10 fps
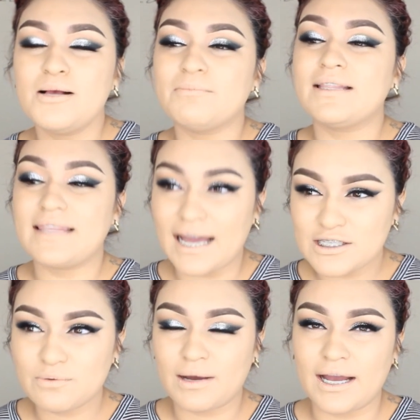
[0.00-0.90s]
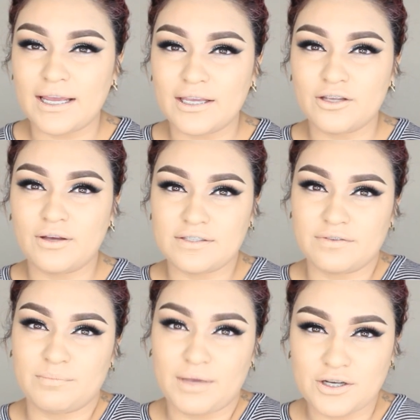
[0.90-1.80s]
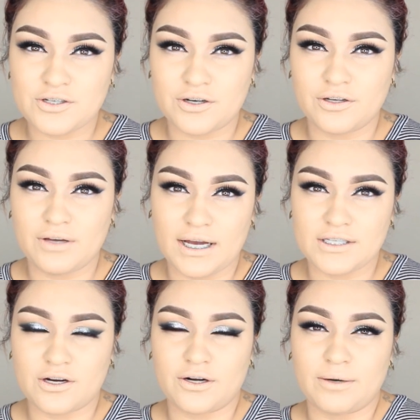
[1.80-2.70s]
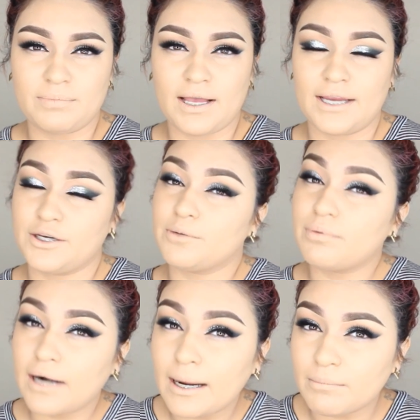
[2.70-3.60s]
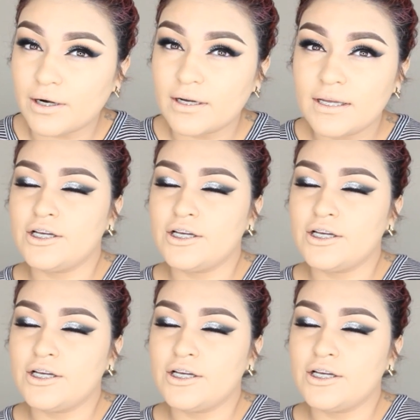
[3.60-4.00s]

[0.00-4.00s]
but that's why you guys have to make sure you guys are applying your primer.